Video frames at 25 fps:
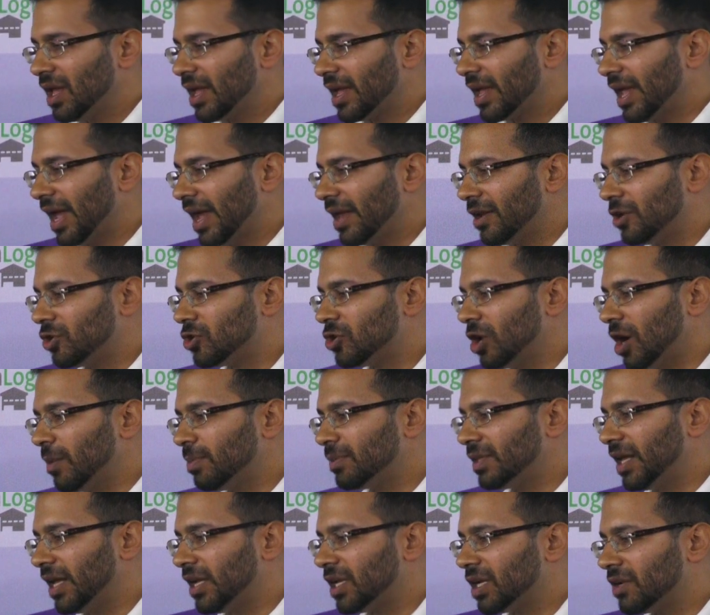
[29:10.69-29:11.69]
can drop
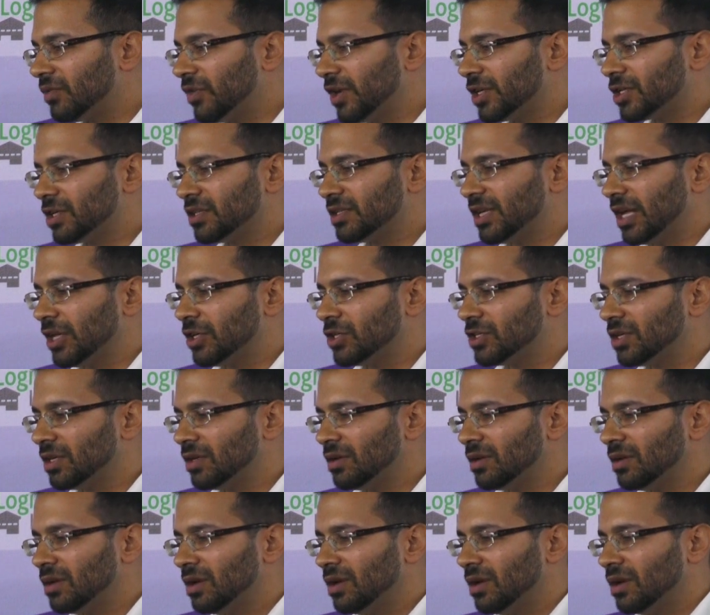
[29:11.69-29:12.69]
the interfacial tension
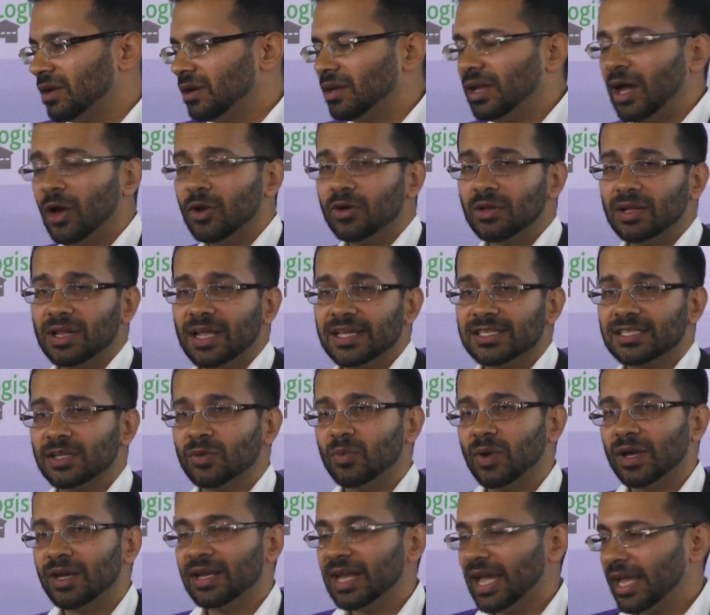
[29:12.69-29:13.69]
down to less than
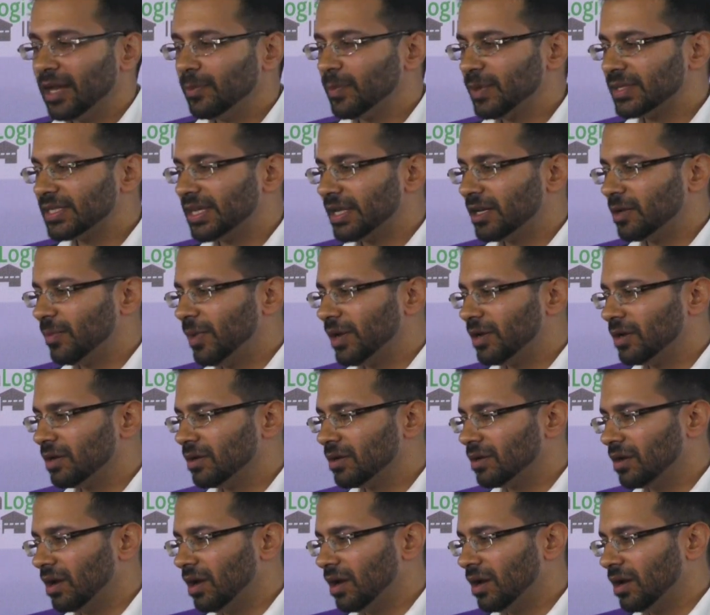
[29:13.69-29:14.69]
1 dyne per centimeter,